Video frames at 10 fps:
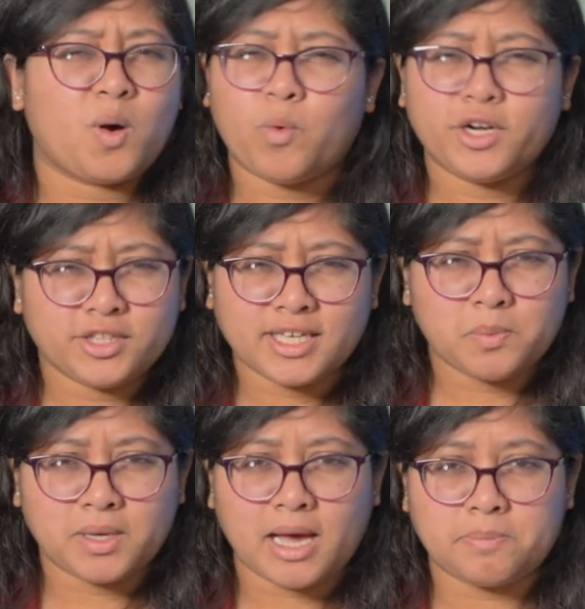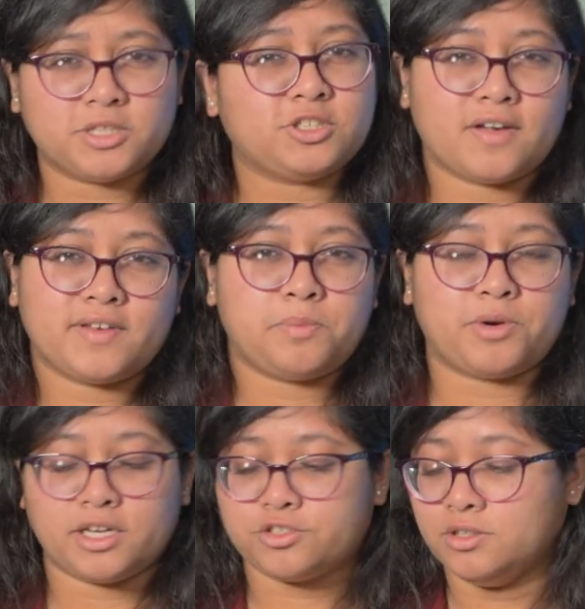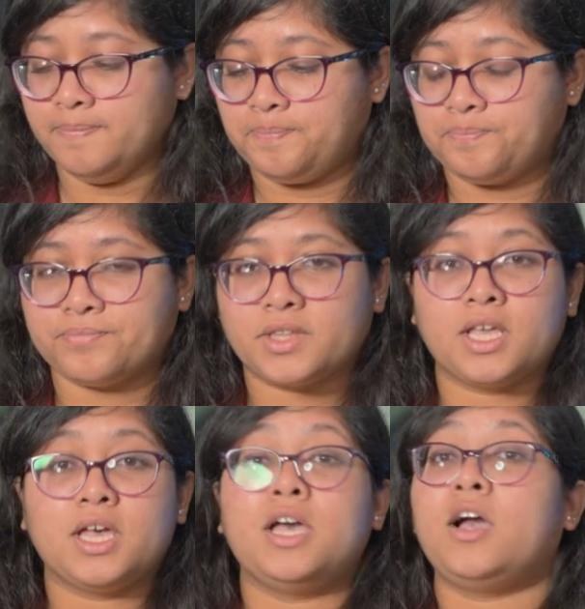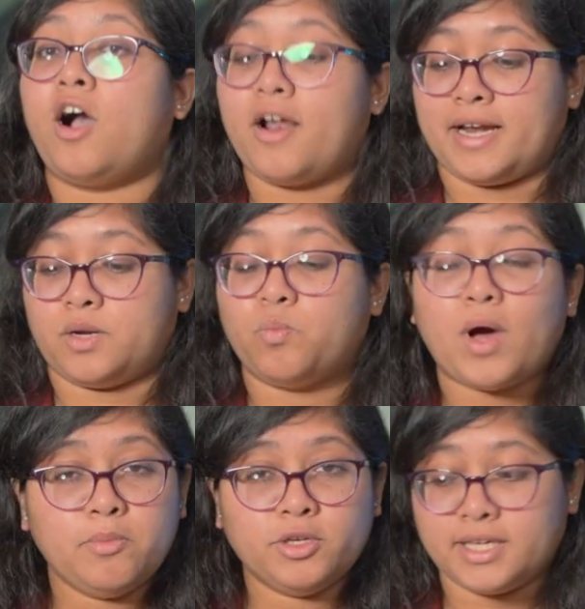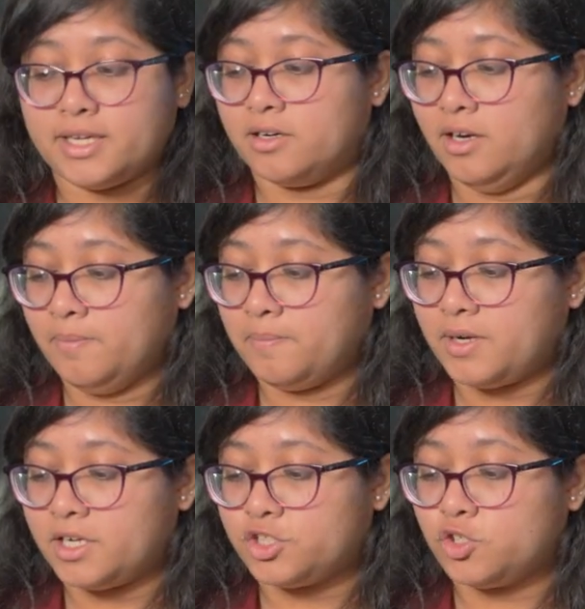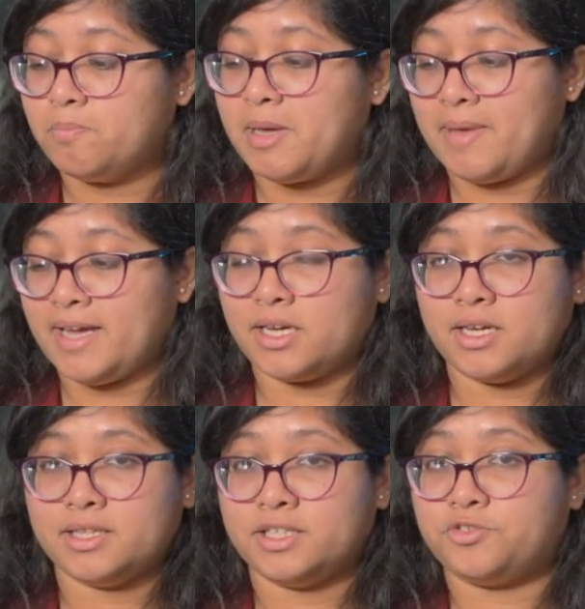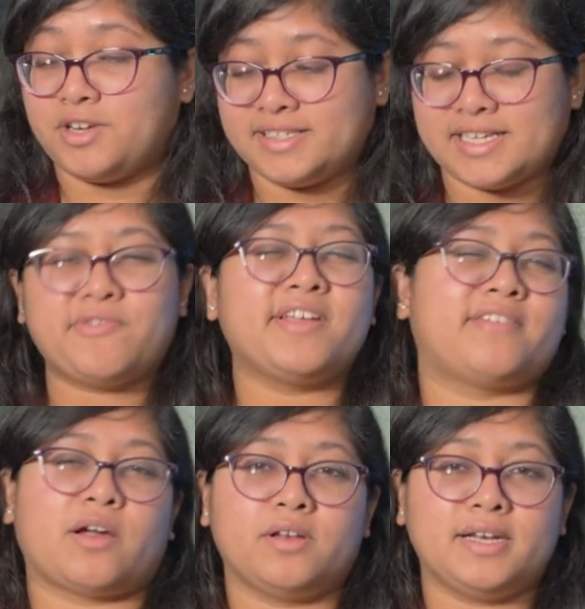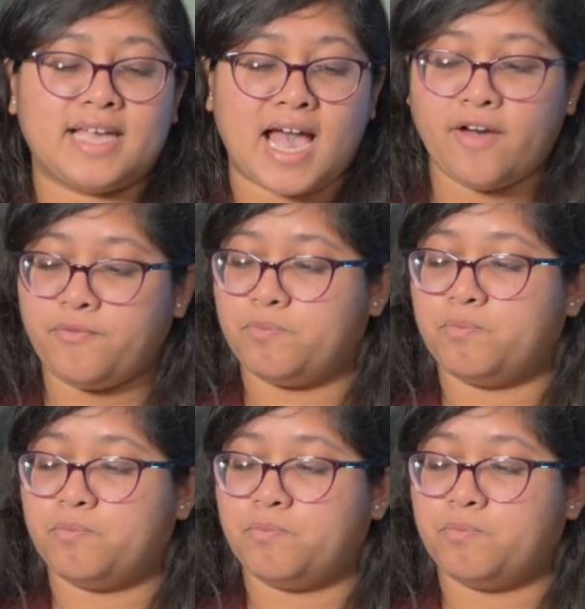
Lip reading: What do you think will happen? Do you have any prediction? All right, one more thing here. To mimic the drinks that we regularly have,